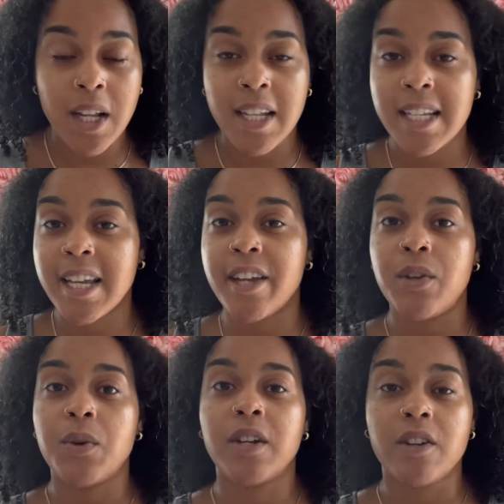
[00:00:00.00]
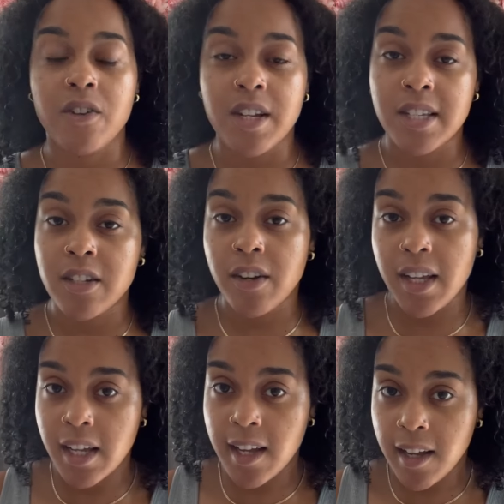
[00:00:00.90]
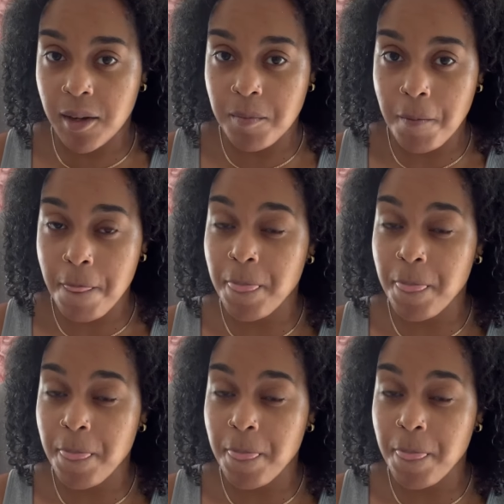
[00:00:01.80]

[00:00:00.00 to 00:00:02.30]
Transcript: and that's how you increase your income.